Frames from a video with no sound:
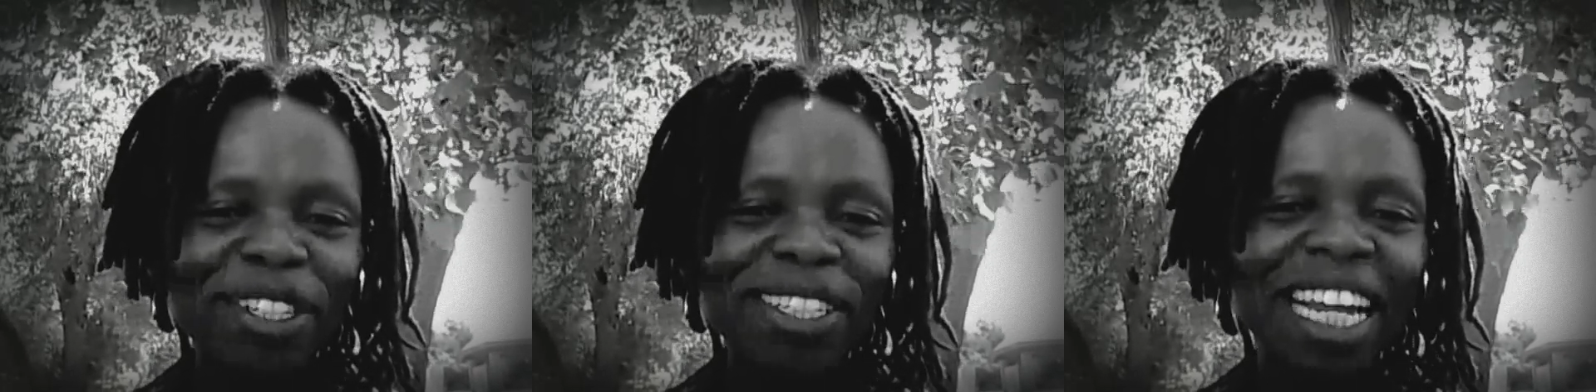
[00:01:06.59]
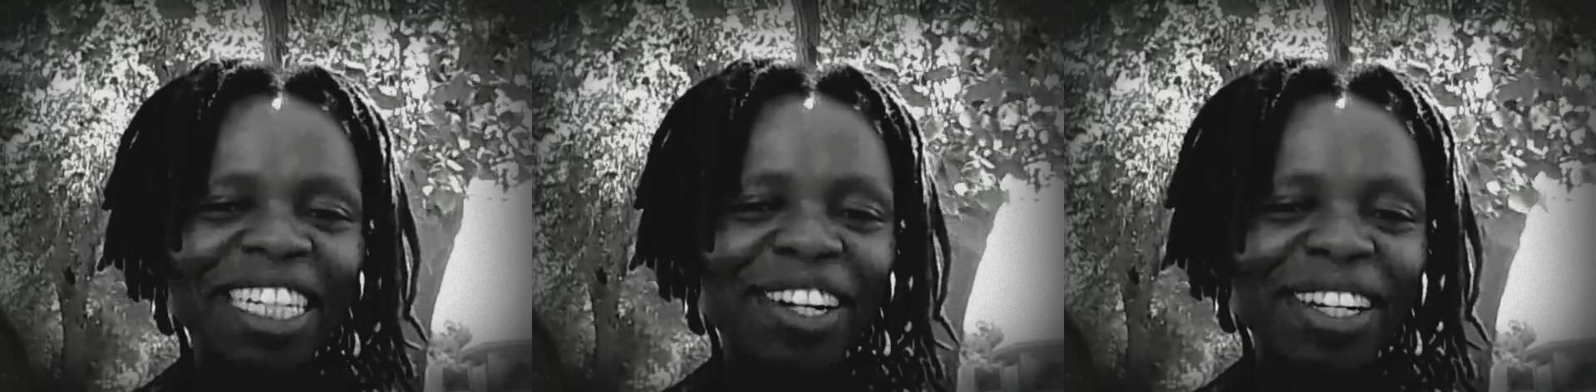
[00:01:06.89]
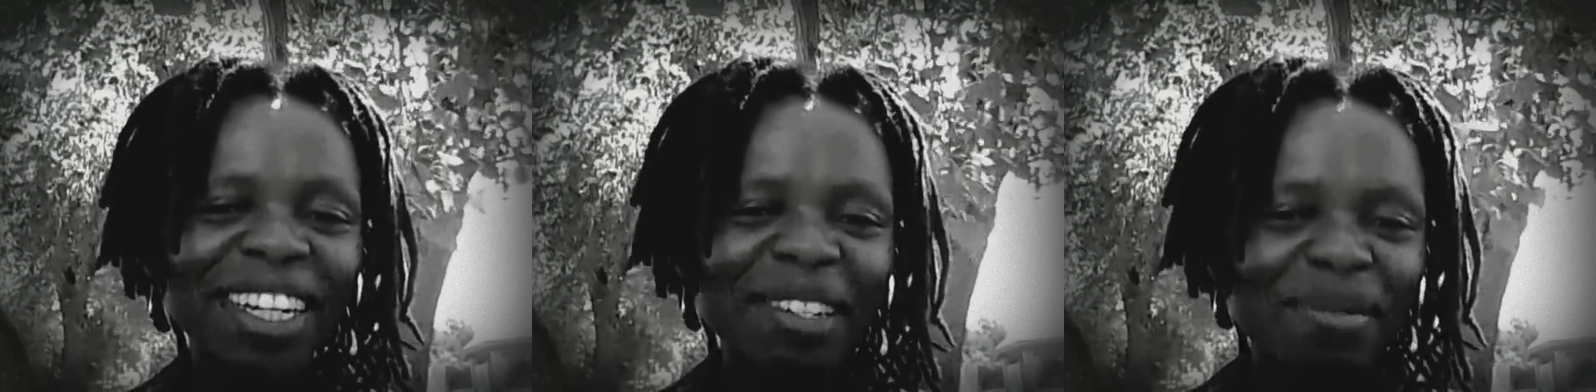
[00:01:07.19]
to start
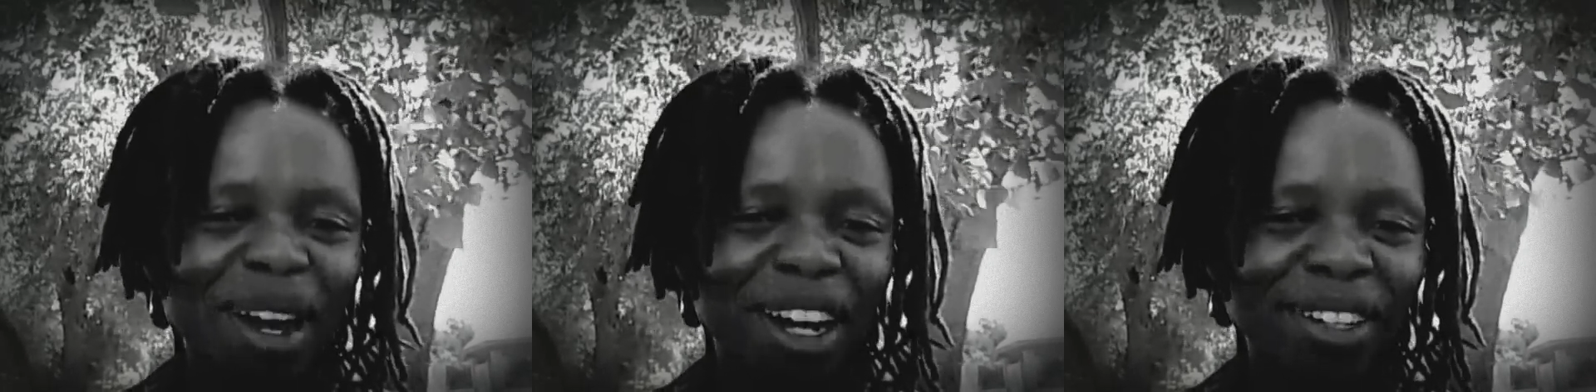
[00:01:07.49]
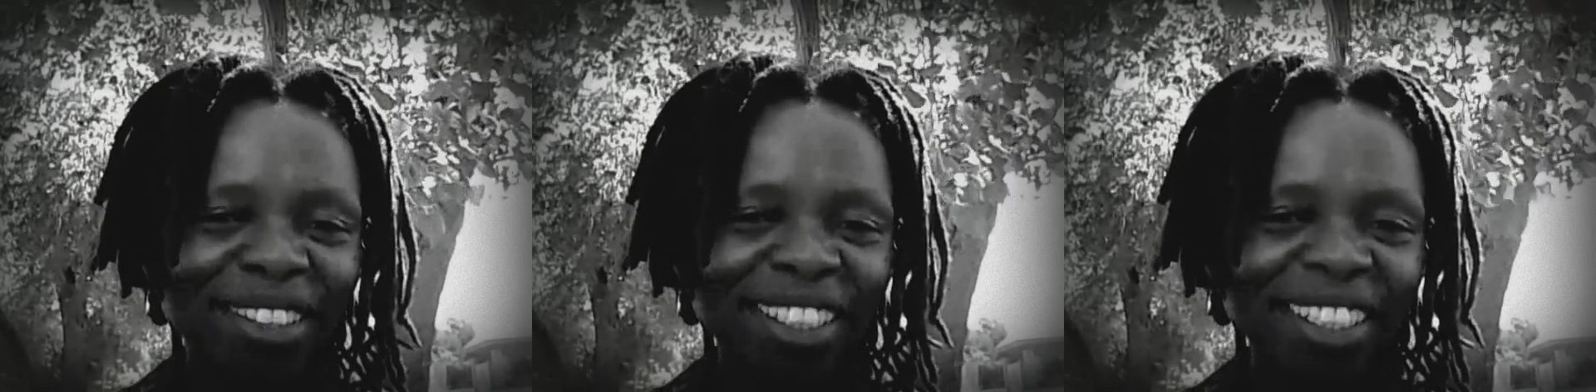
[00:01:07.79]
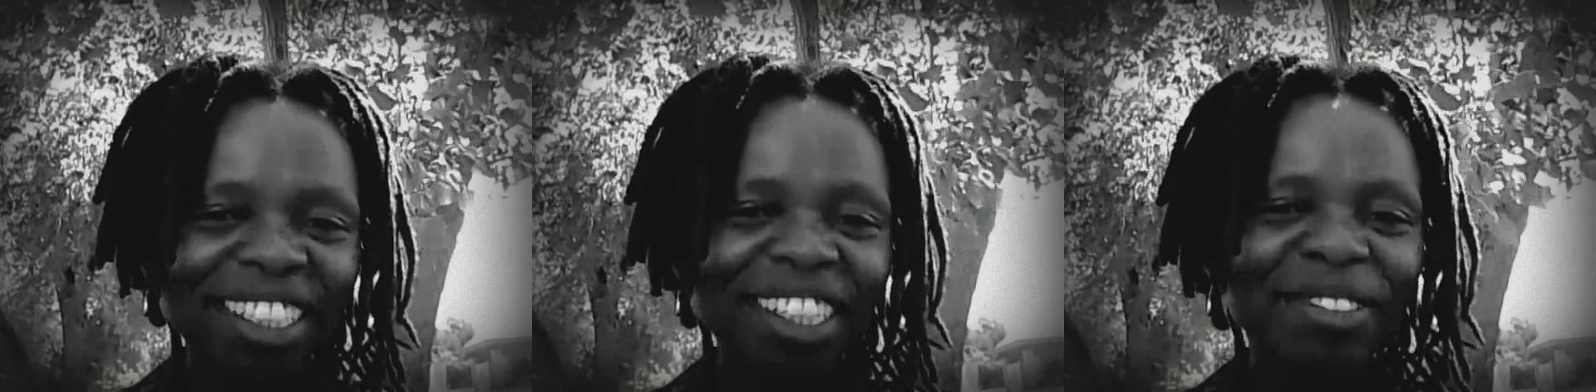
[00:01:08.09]
talking about
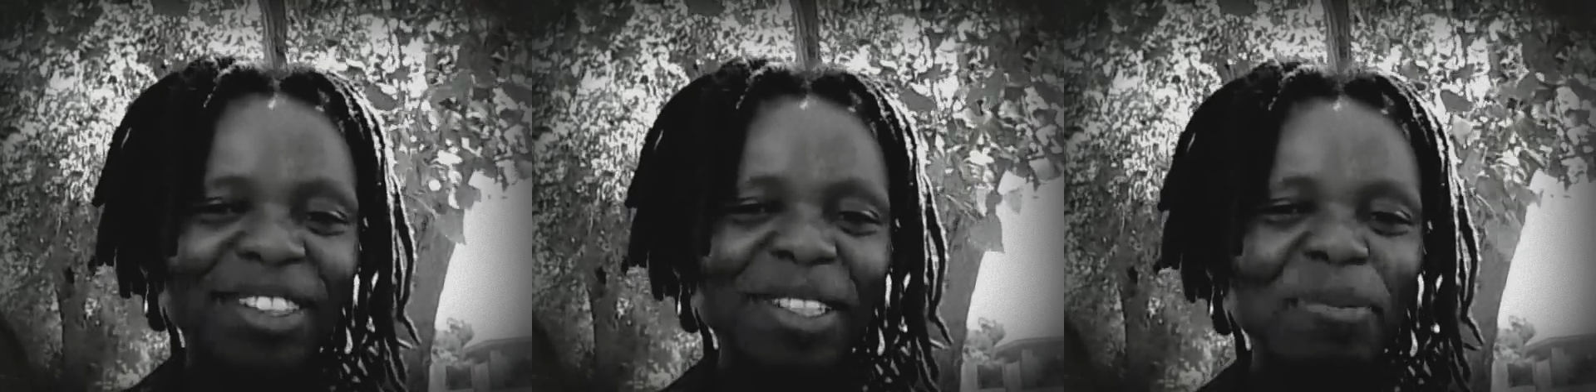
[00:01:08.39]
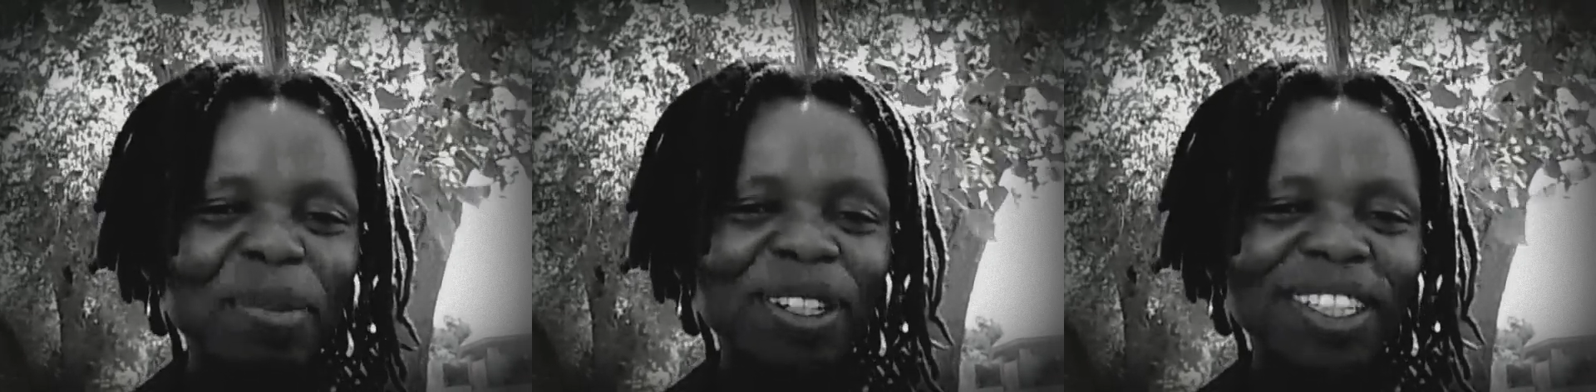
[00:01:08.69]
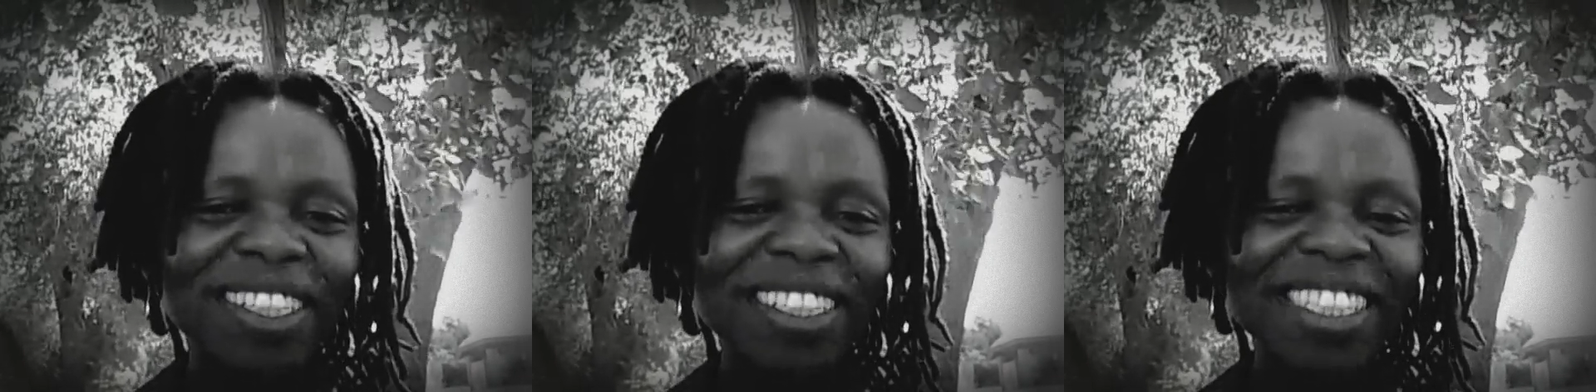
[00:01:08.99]
children's
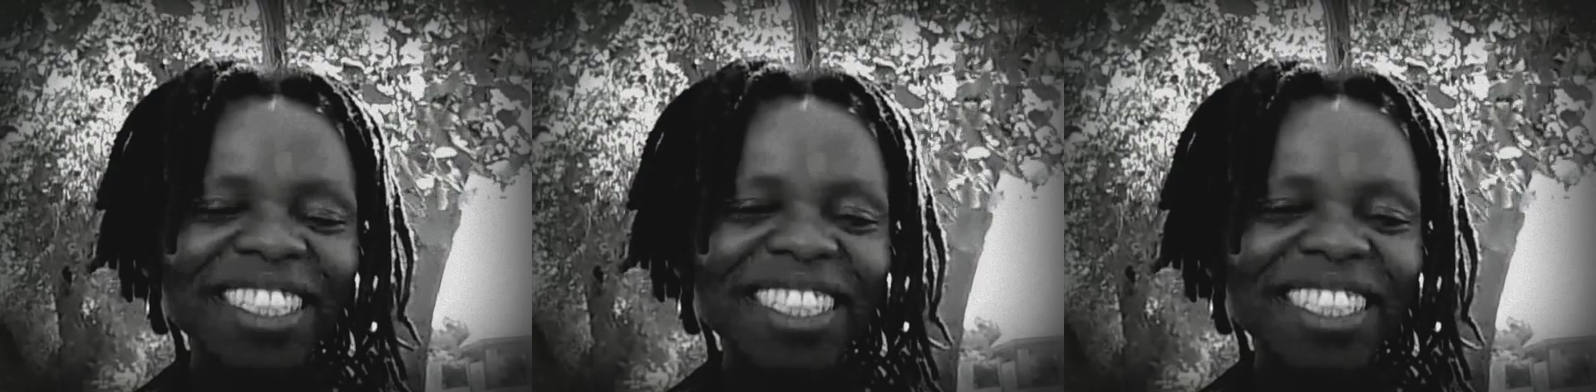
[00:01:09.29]
books.